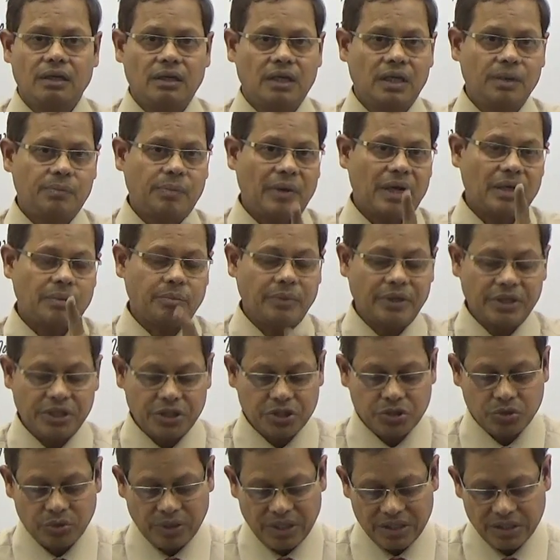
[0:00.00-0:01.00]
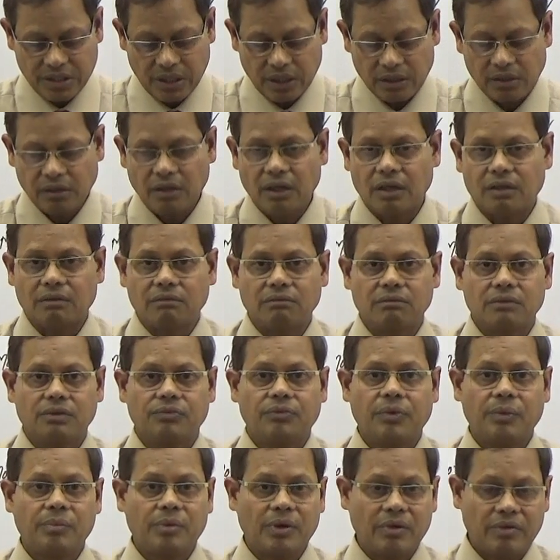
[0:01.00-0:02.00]
department issued a circular,
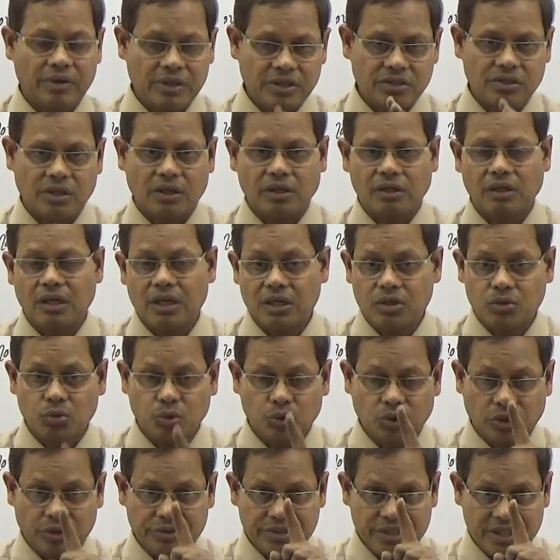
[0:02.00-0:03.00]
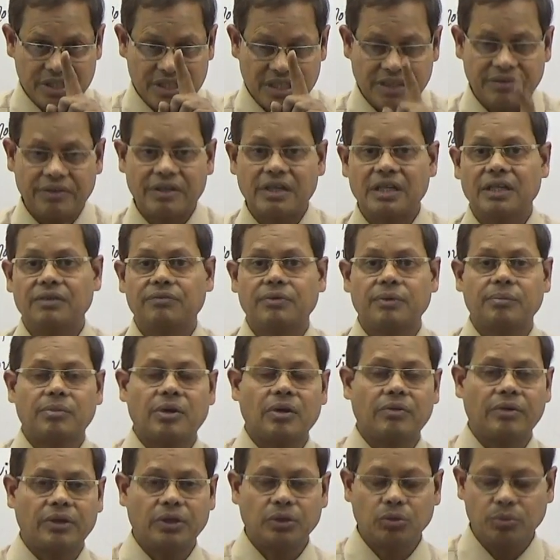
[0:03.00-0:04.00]
February circular, 2017
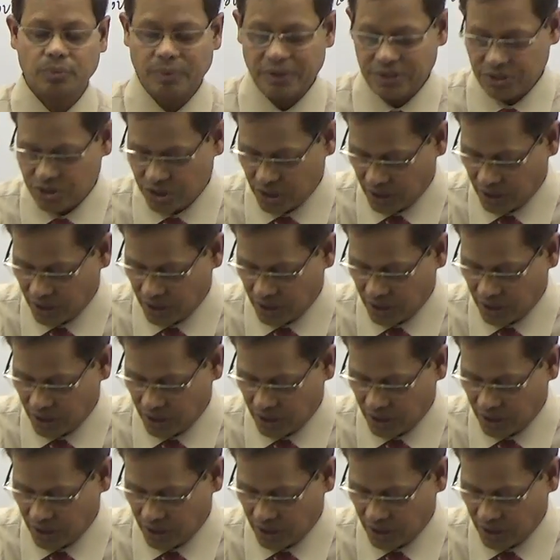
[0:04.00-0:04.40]
February, you please